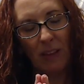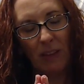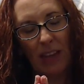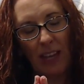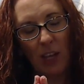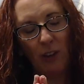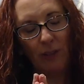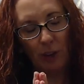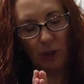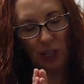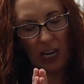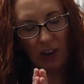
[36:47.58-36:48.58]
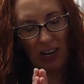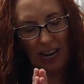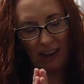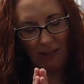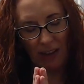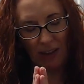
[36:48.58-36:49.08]
Thank you for sharing
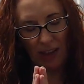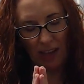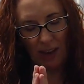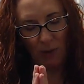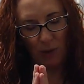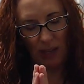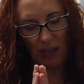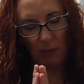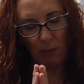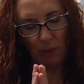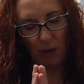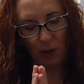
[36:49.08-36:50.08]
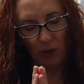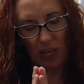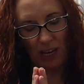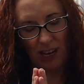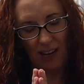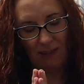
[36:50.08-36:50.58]
everything. I really
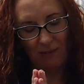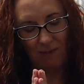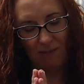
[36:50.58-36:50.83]
appreciate it.